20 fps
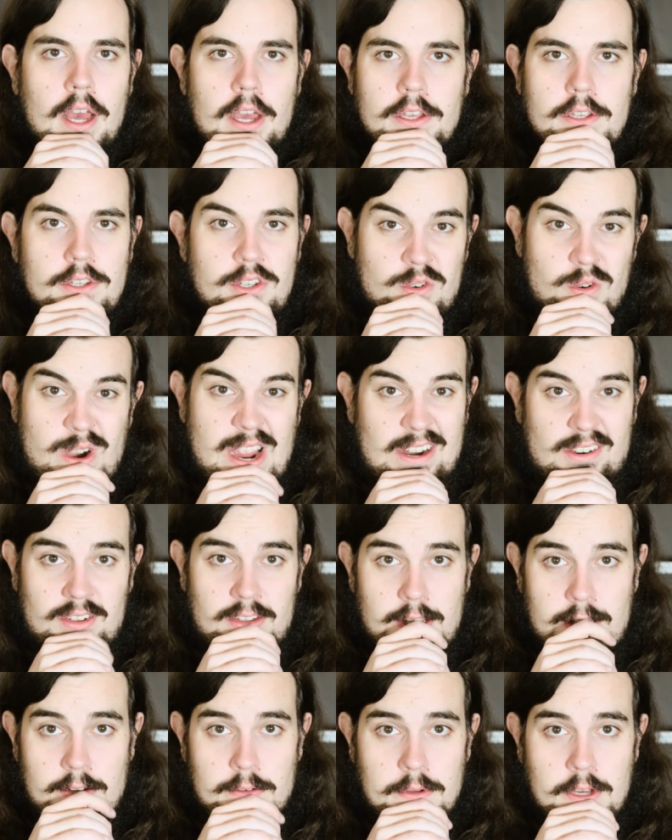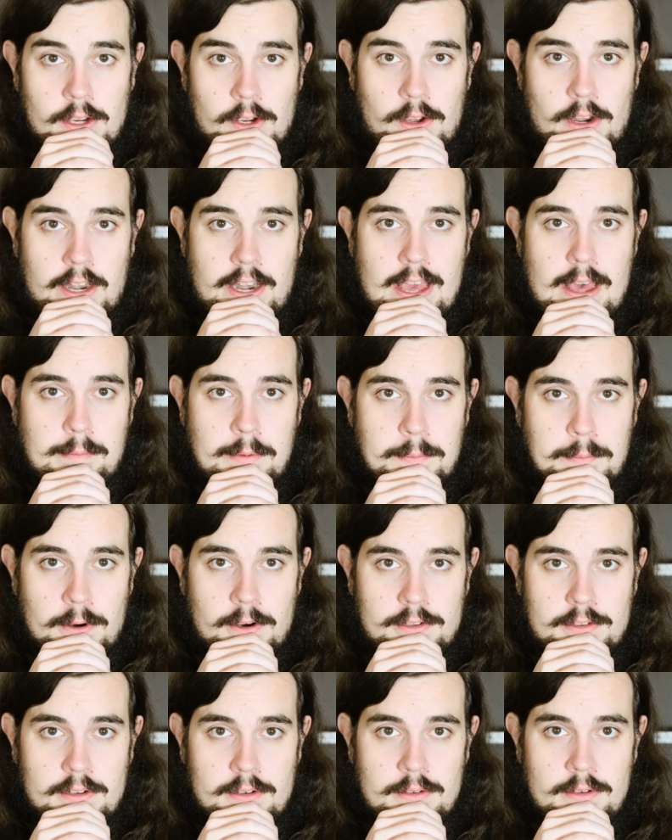you're actually a, a good and happy
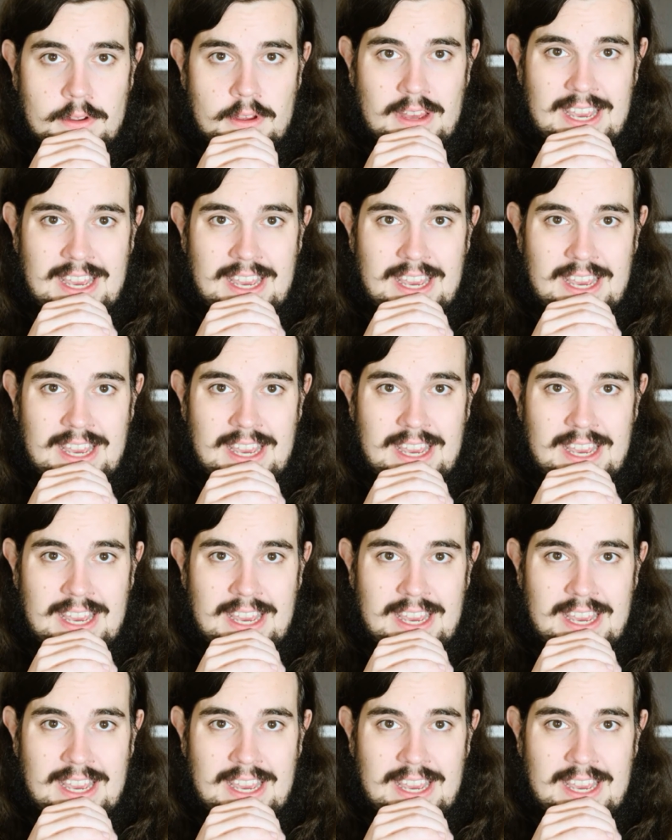person.